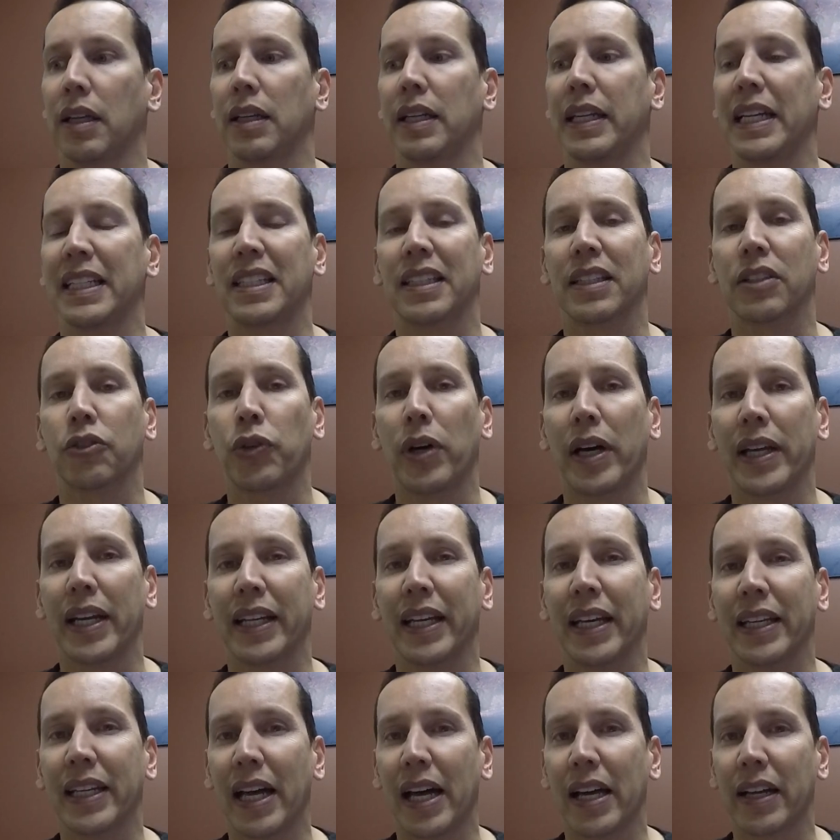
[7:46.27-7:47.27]
Let's try to
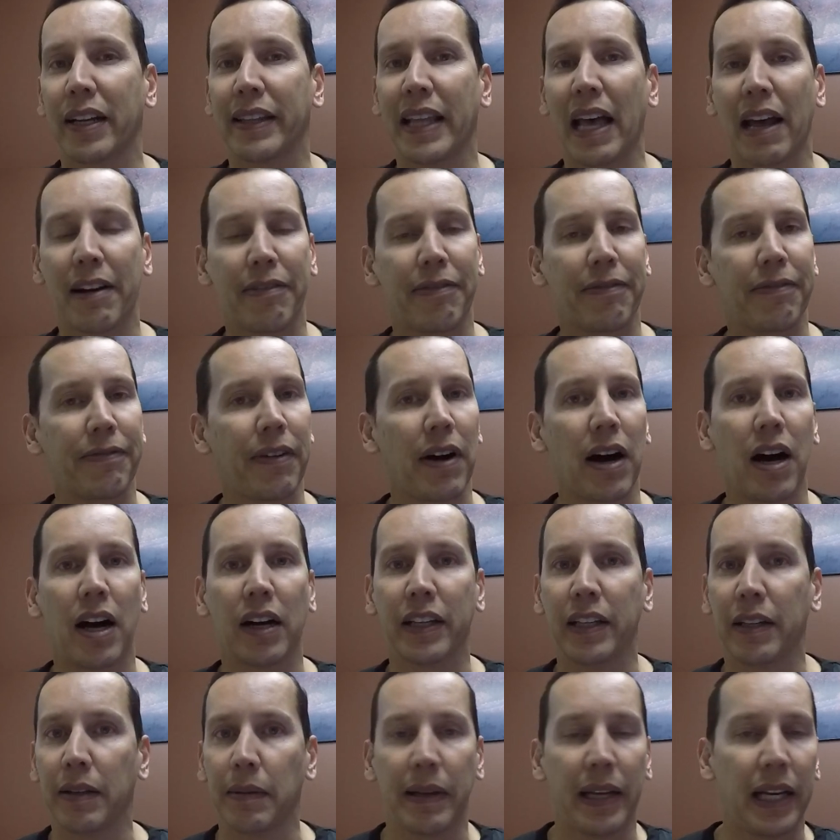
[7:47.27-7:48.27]
get out of that
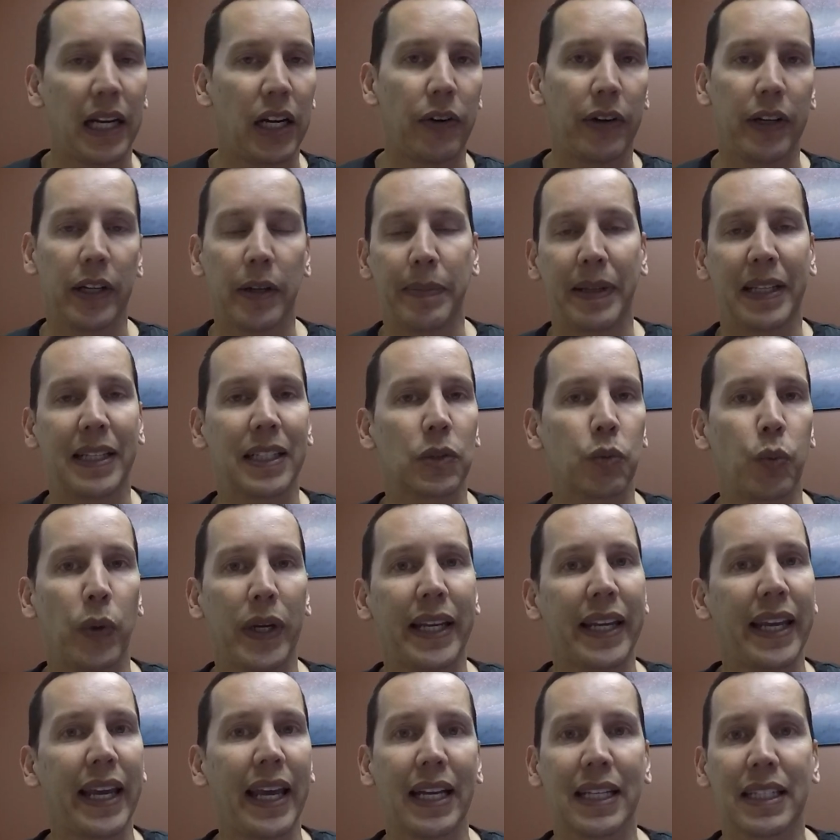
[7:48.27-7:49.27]
foggy area because
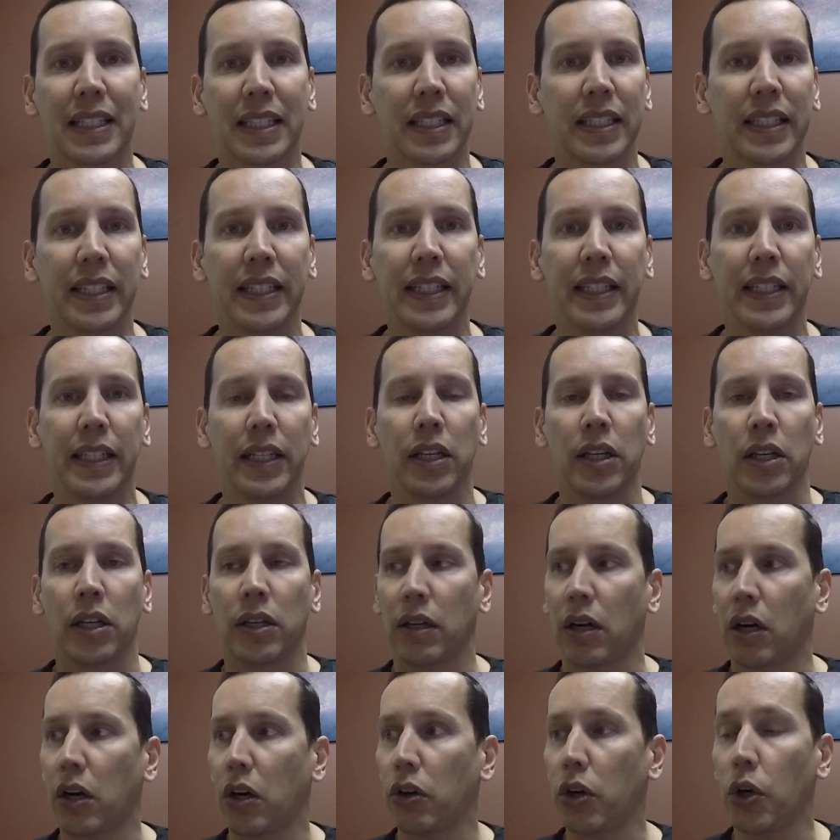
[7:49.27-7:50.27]
we can't see
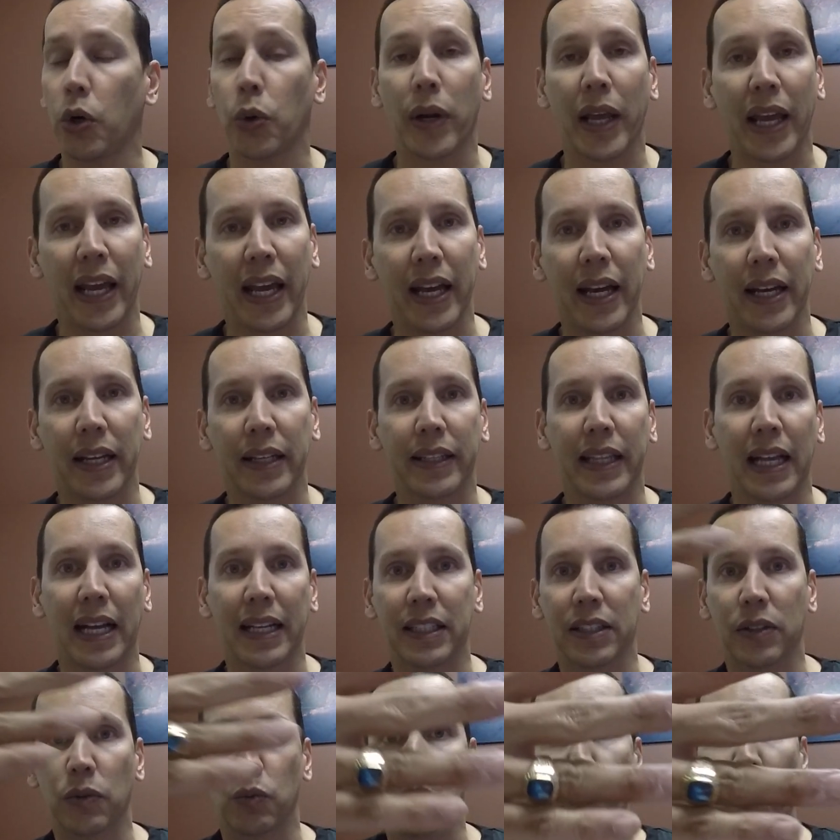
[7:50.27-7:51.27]
our own hand
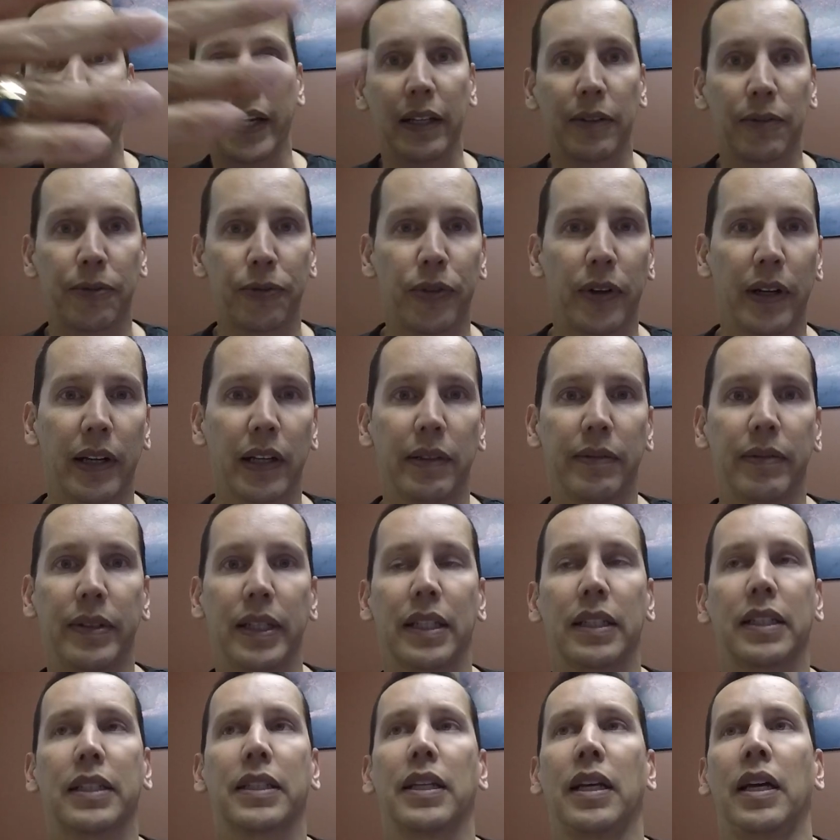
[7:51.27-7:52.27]
that's right in front of
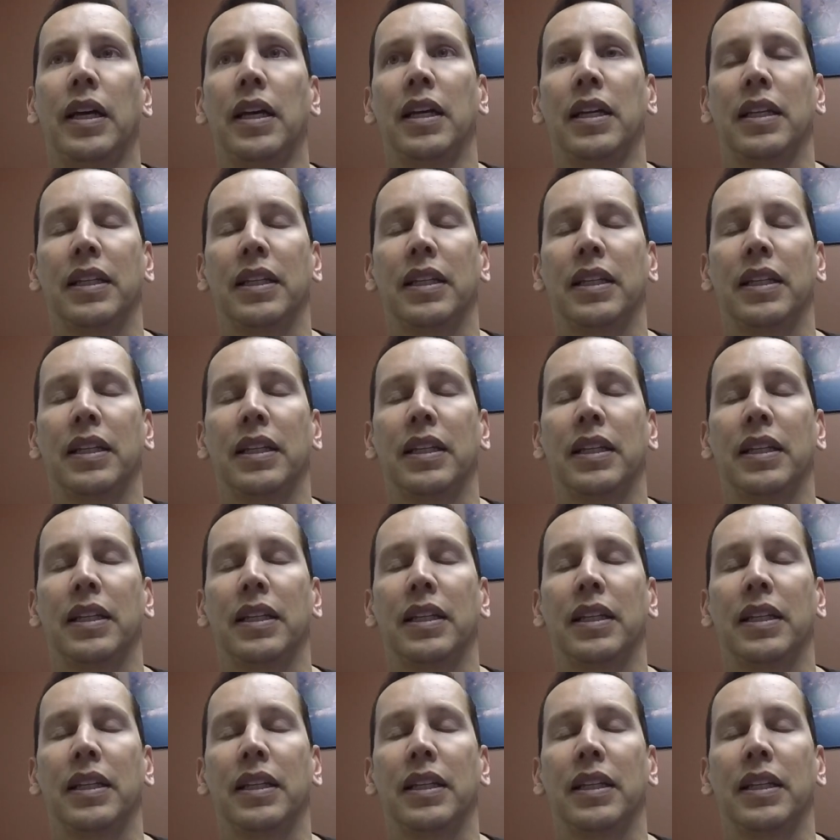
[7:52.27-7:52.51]
us.